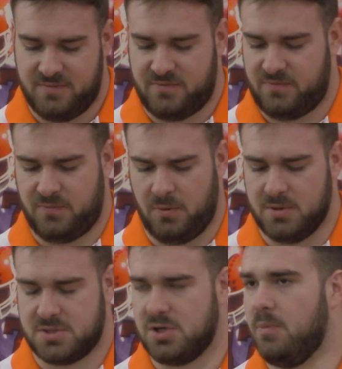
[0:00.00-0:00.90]

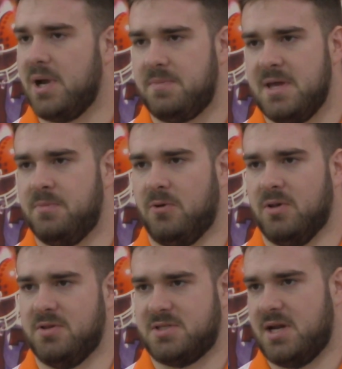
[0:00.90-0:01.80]
for so many people
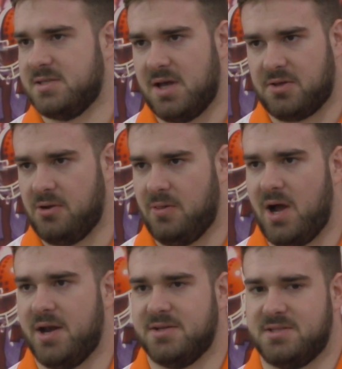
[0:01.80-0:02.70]
in the state of South
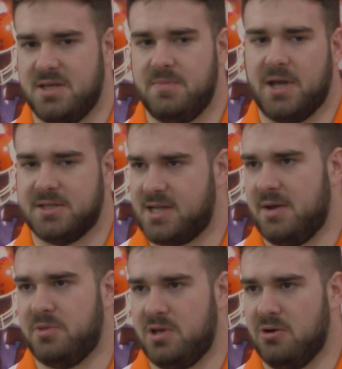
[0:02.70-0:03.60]
Carolina, is the biggest
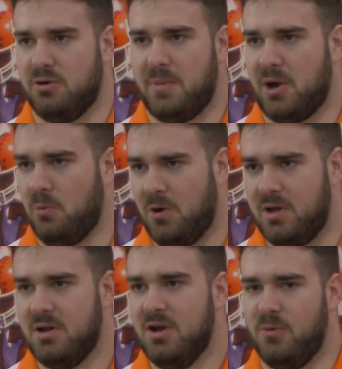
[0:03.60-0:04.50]
game of the year no matter
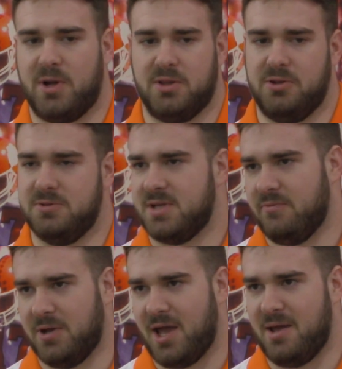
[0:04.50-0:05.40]
what. We could lose
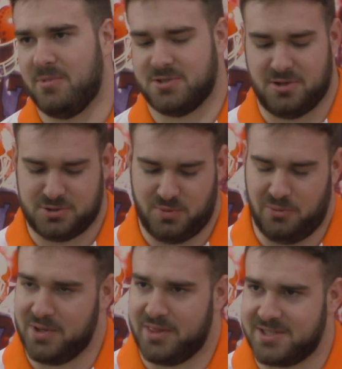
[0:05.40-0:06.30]
every game, but as long as we
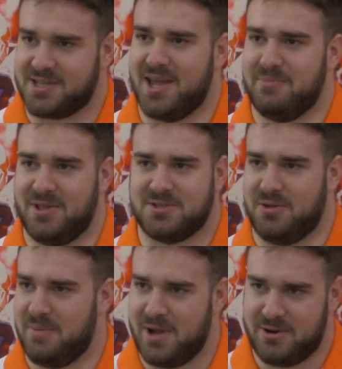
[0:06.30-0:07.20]
win this game, that's
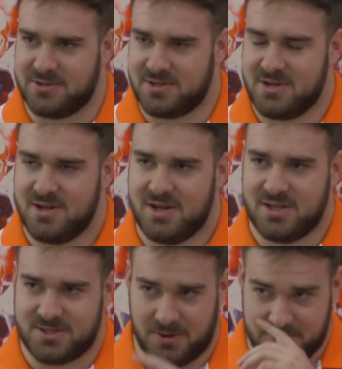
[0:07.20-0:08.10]
all that matters.
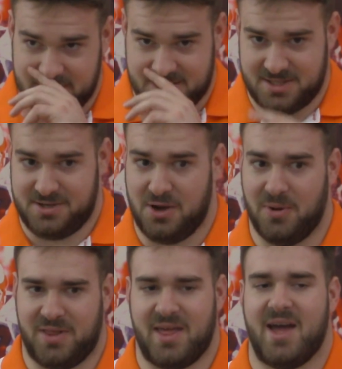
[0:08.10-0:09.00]
So just
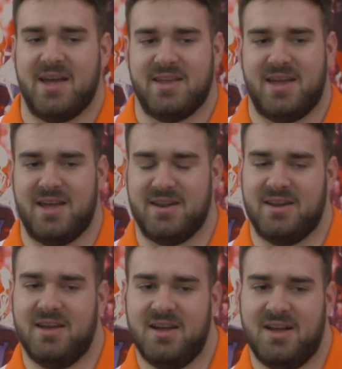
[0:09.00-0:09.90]
knowing that and
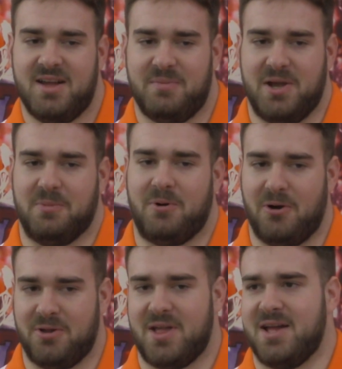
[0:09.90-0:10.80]
being a
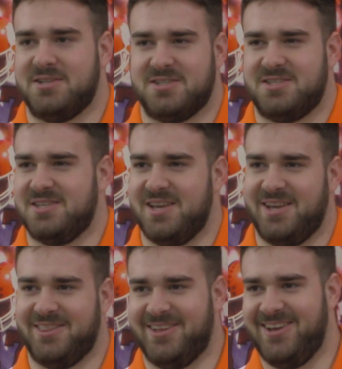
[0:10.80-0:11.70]
part of that and just
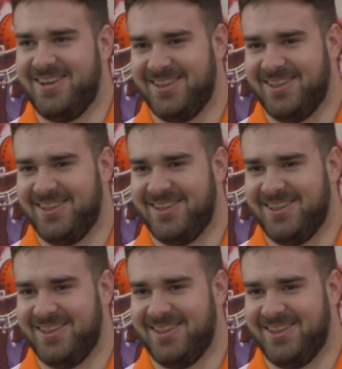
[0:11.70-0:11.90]
seeing the